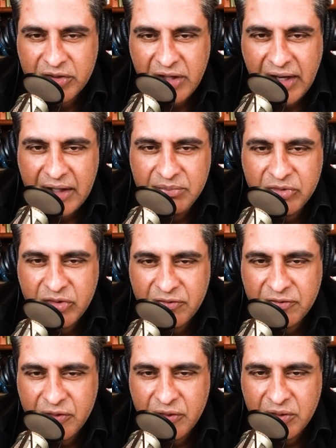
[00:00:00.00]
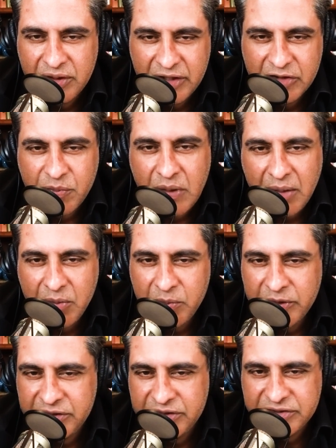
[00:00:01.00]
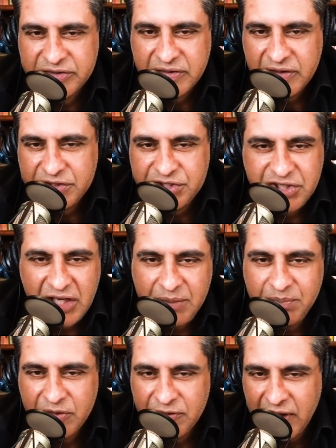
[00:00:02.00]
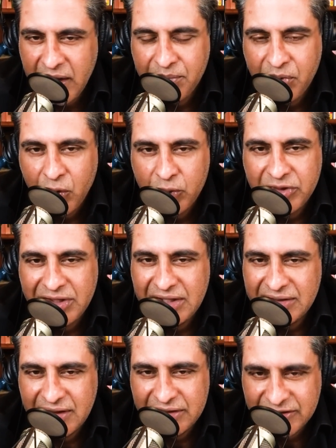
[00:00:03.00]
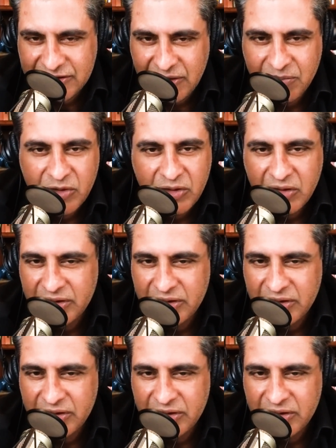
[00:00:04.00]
types of food, and it's probably just the shape of that protein that's similar.